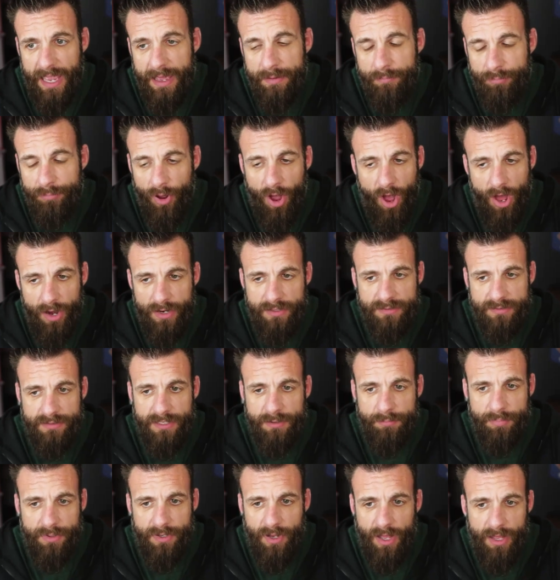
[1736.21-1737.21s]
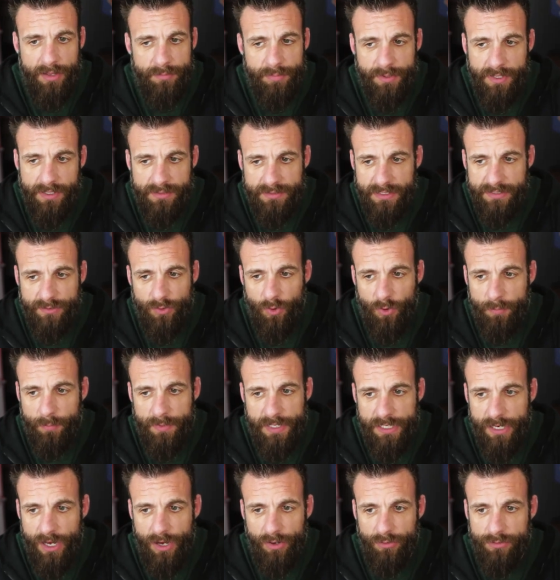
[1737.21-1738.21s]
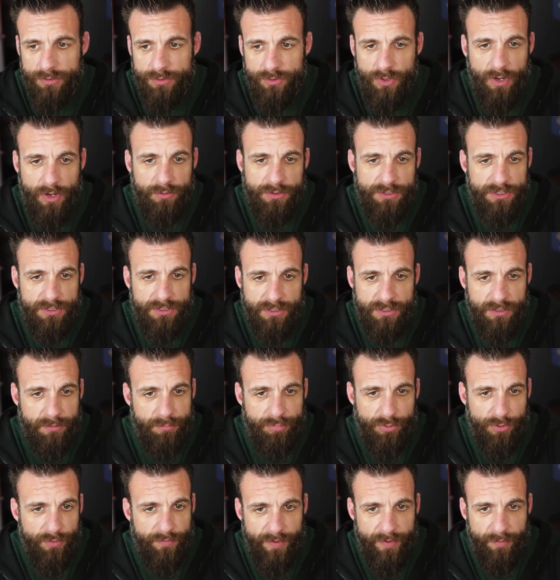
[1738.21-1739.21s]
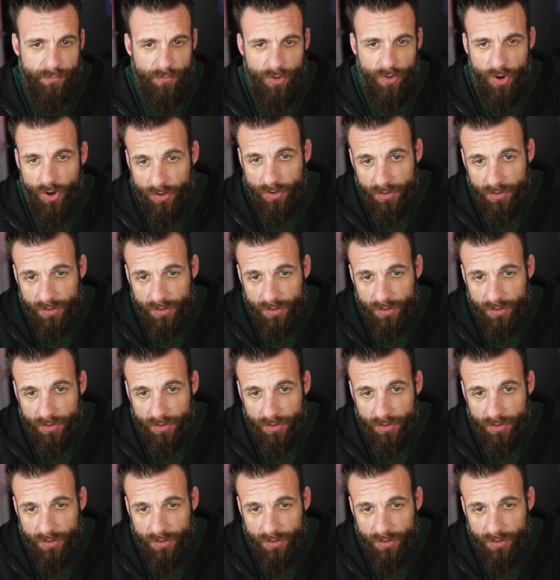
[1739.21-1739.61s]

And honestly, probably because they told me no. So I was just going to prove them wrong.